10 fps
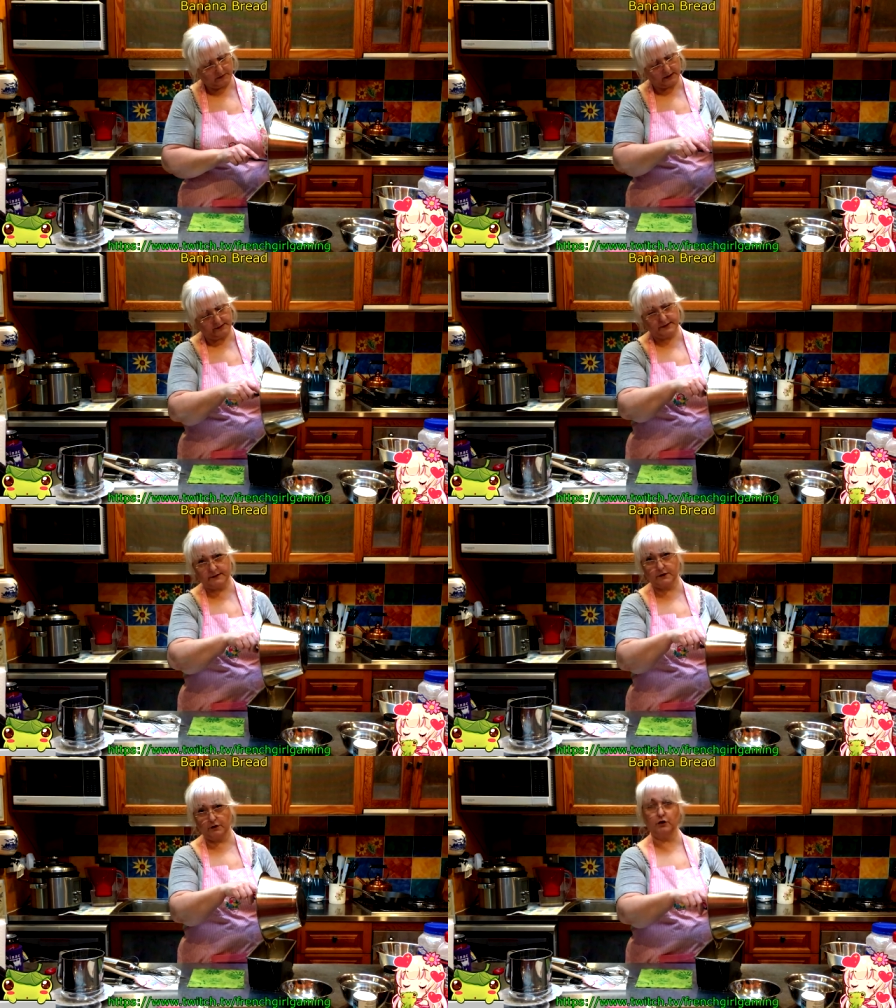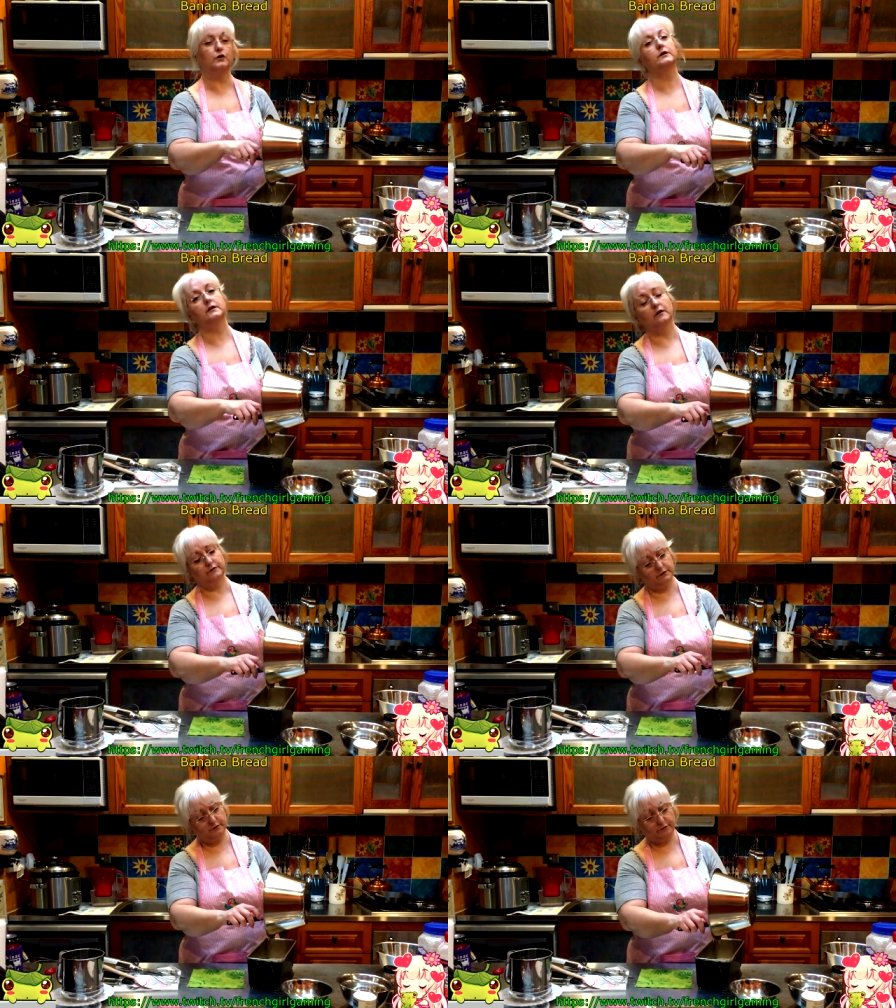Now this is going to go in the
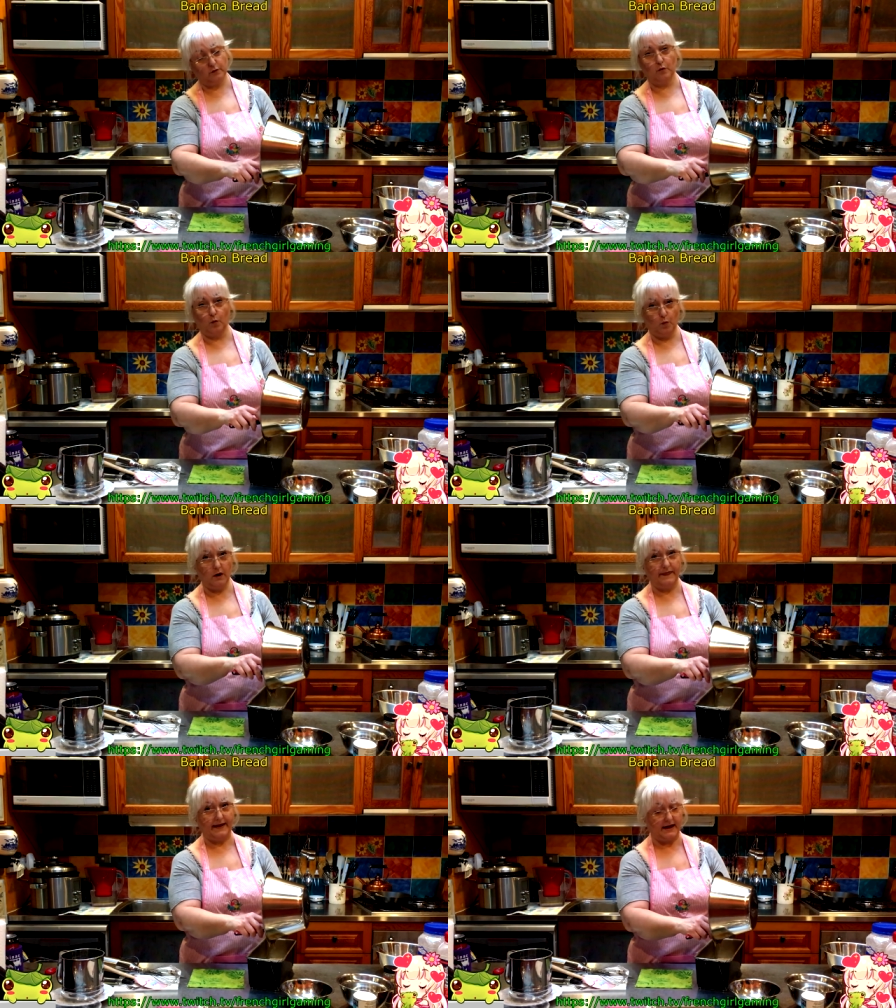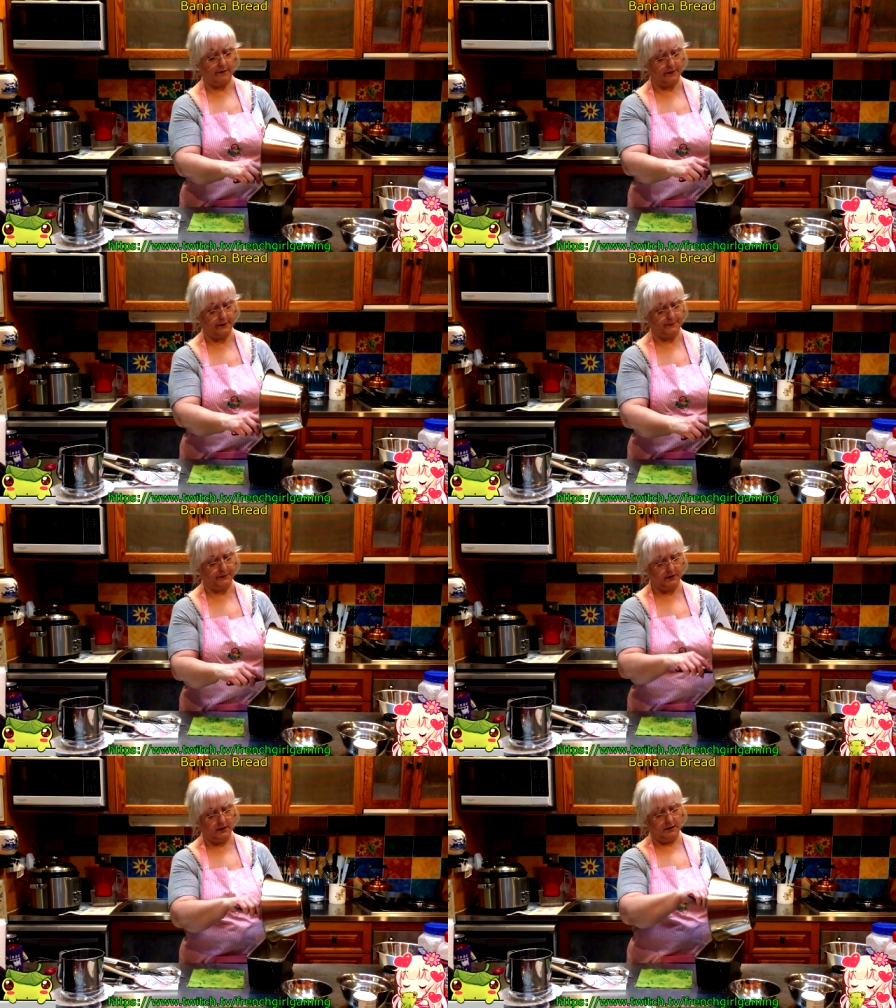oven for 1 hour,
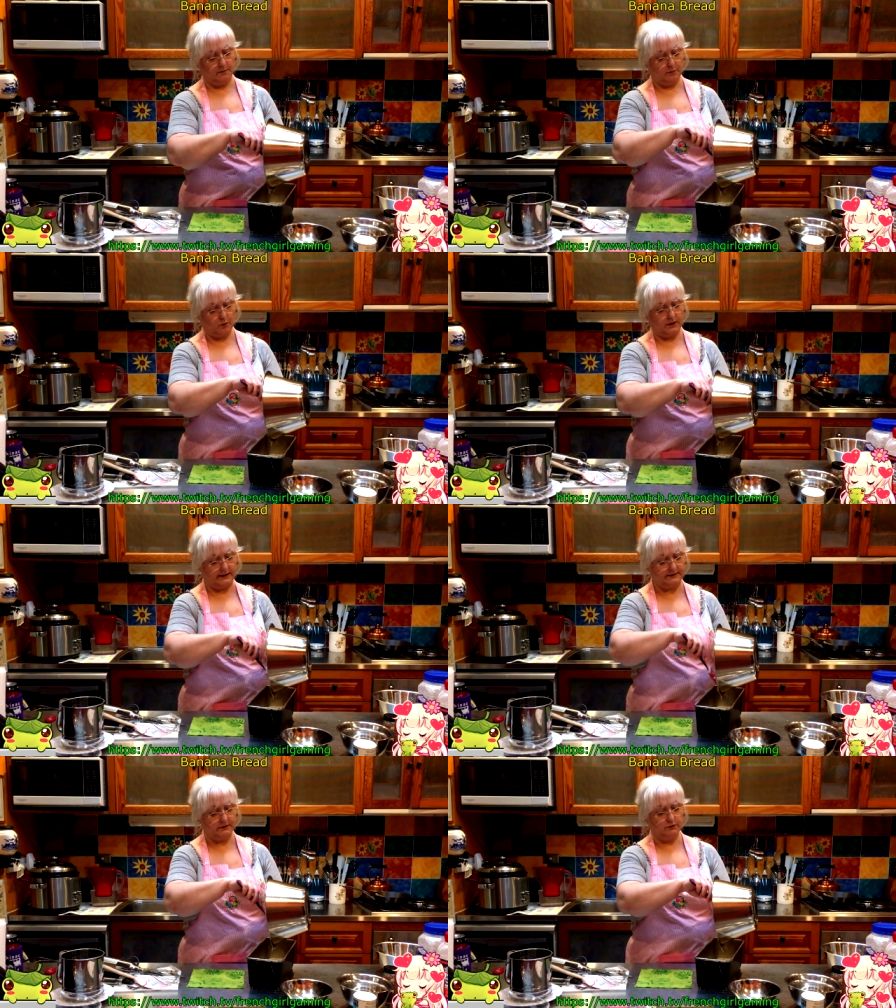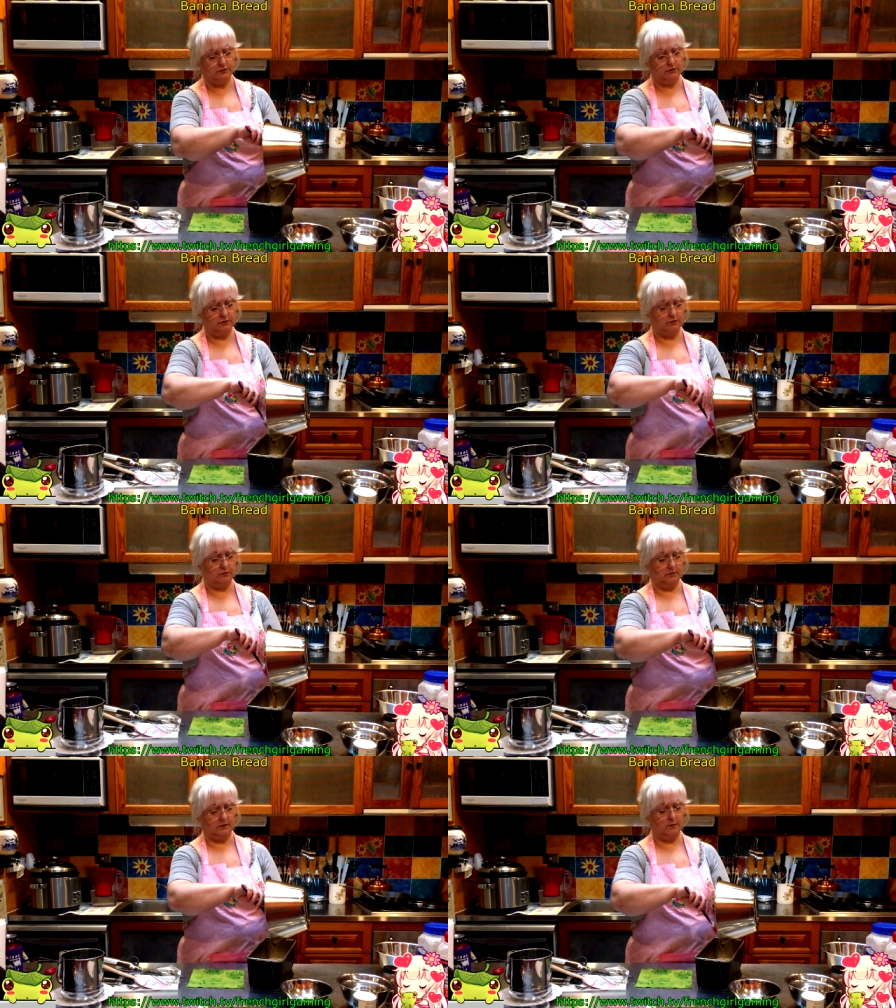but what I tend to do
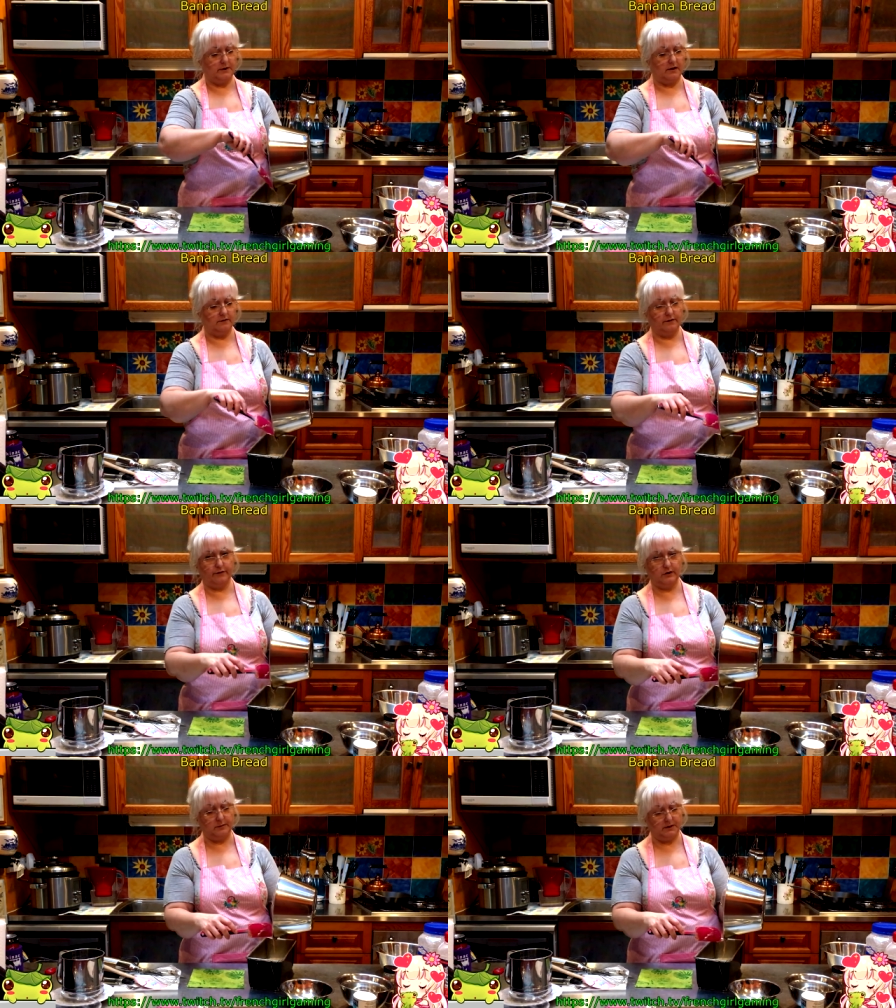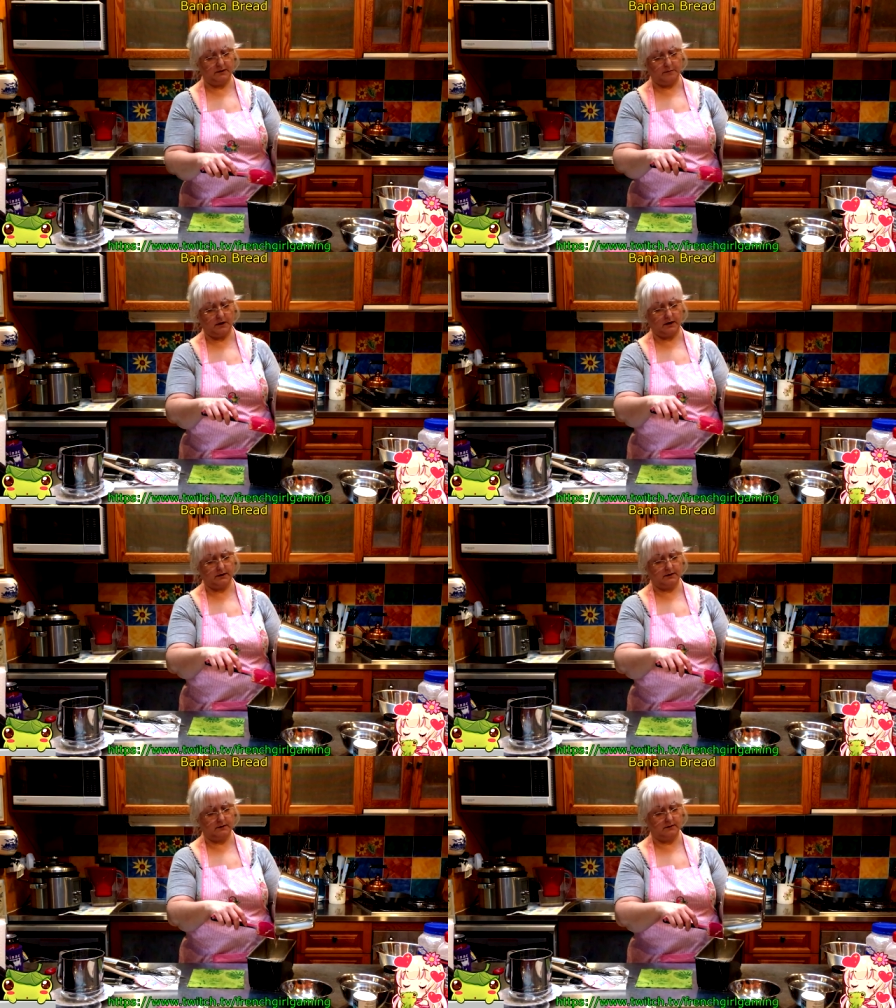at about 30-minute mark,
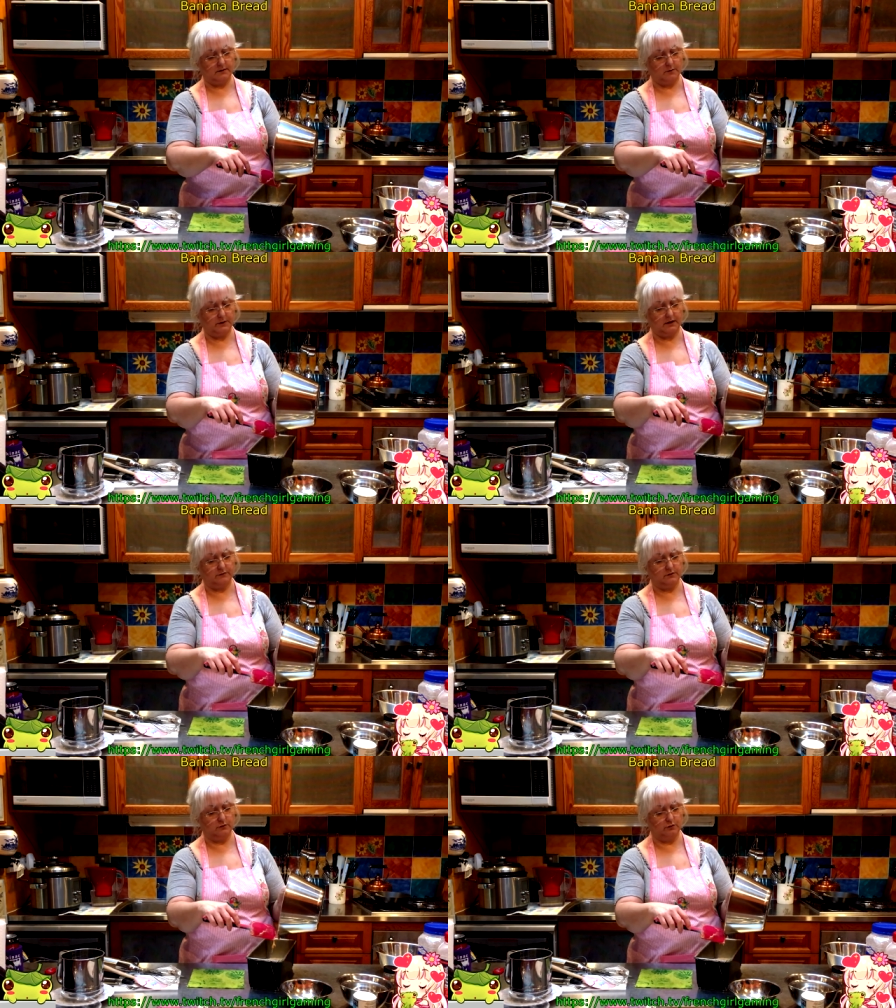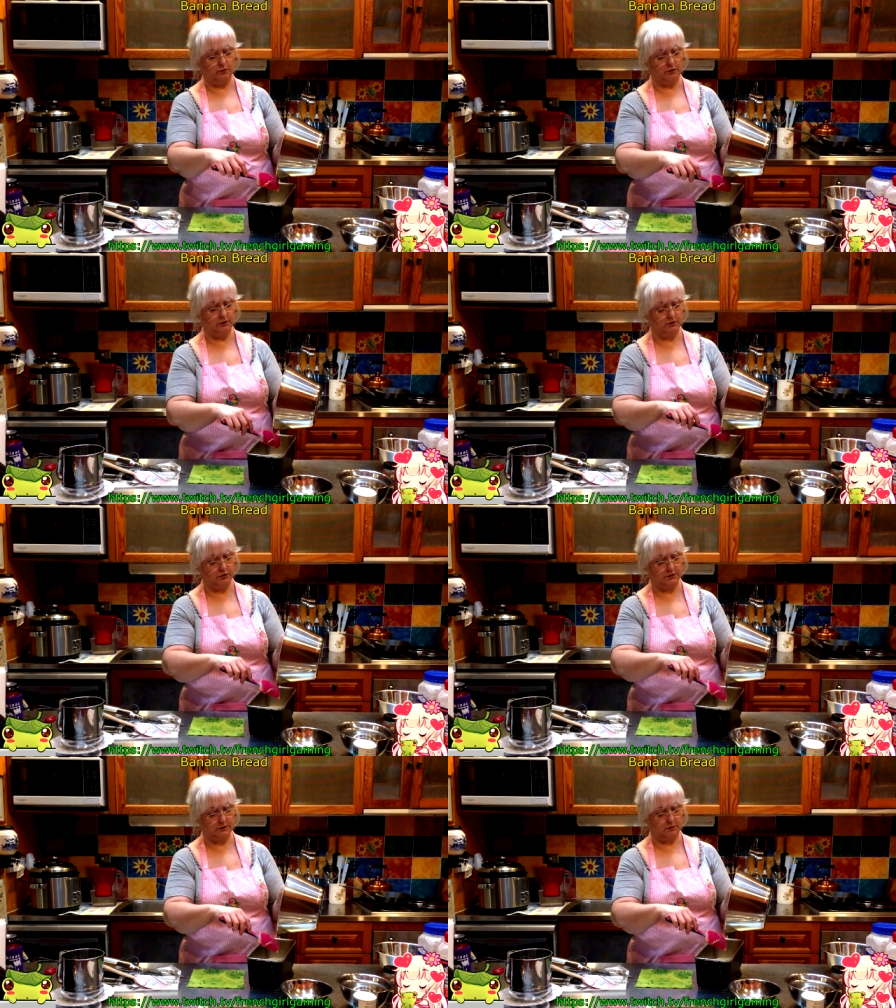I'll come and have a little look
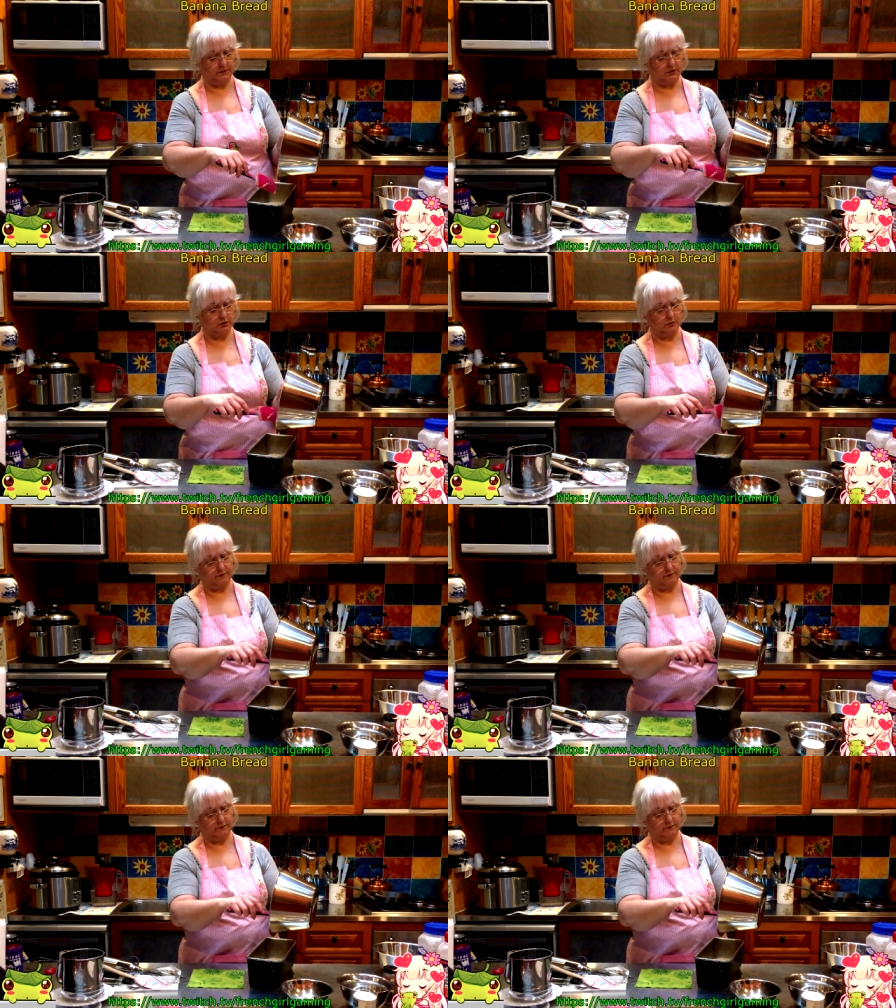just to make sure